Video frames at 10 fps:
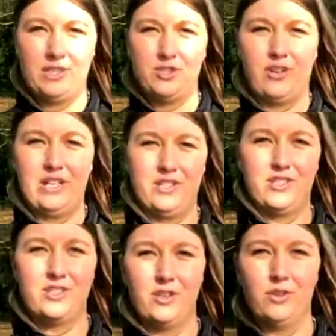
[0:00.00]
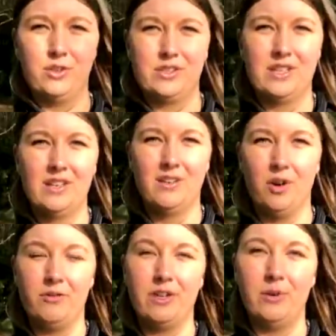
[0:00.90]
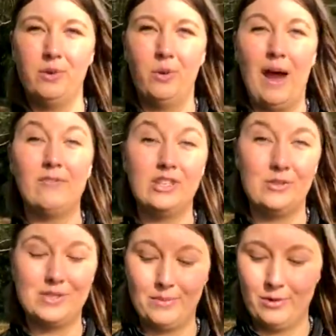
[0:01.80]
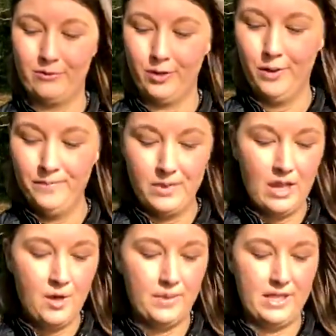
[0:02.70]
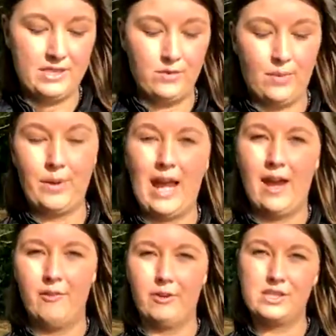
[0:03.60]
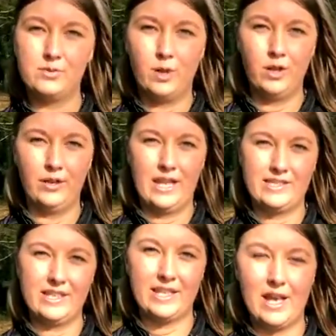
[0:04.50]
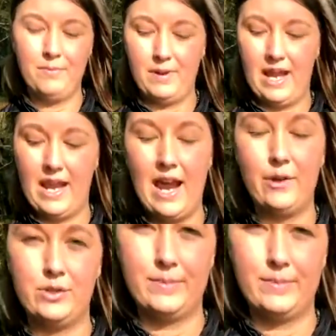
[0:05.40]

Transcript: strange to those of you who haven't used them before, but this one we have a swallow nesting cup and a house